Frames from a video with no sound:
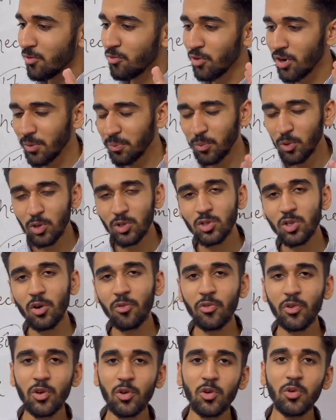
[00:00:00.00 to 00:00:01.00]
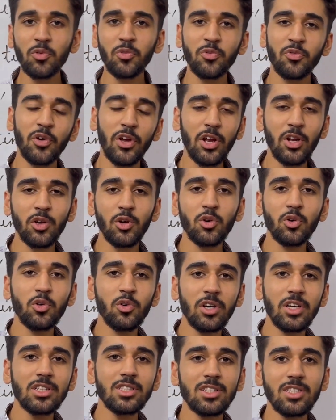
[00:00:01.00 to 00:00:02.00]
What most of you fail to
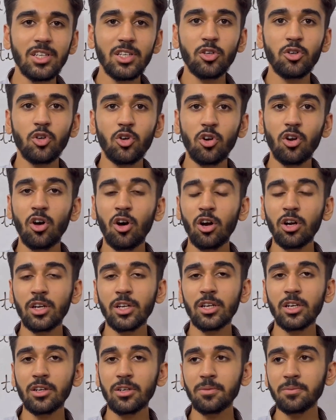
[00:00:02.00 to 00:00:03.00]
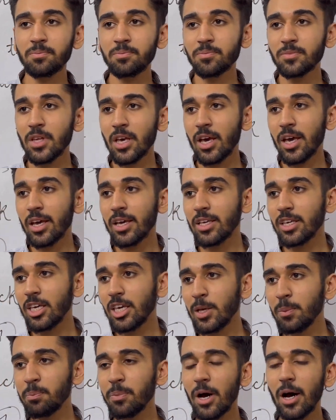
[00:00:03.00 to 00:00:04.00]
do is you do not
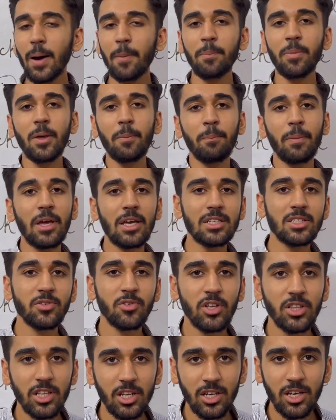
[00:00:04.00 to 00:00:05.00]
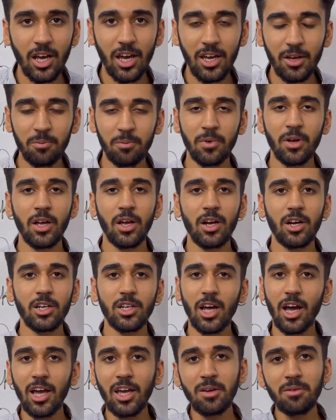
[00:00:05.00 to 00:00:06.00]
keep up the pace with the time.
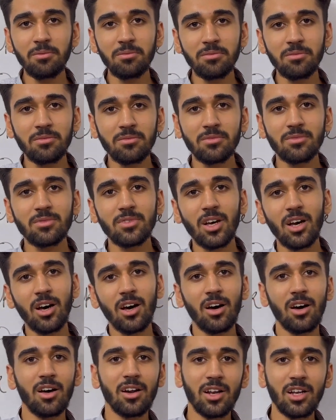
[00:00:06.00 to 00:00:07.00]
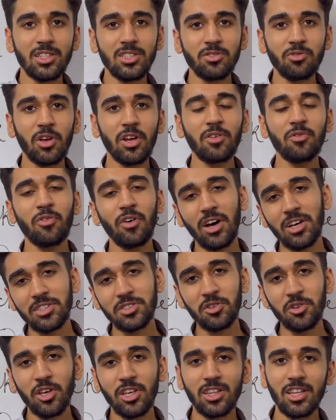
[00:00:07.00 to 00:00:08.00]
Time runs very fast
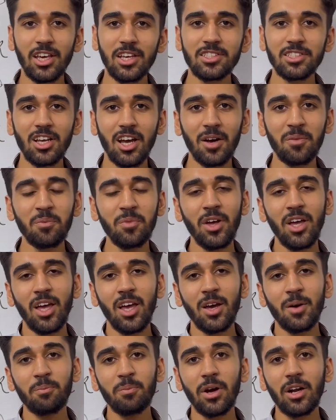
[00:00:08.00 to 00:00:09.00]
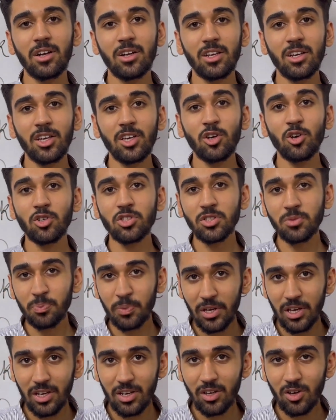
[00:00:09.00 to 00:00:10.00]
during the exam, but your
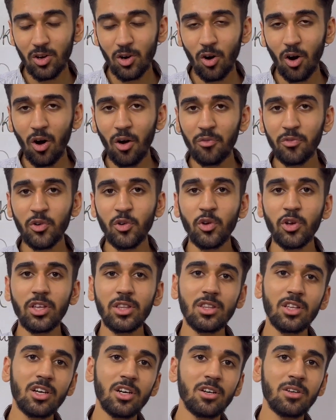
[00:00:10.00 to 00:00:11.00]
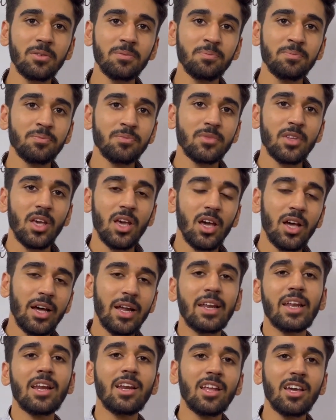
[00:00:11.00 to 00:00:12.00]
speed of doing the
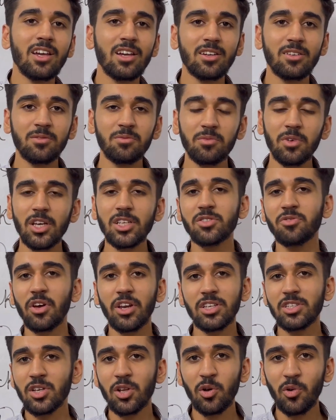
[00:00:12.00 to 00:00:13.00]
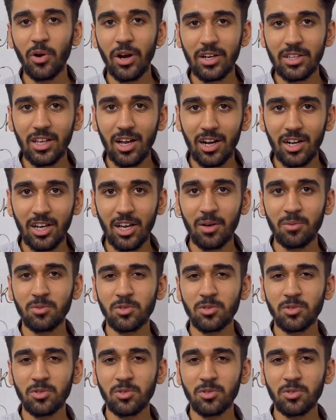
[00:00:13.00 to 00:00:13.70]
reading is very slow at that time.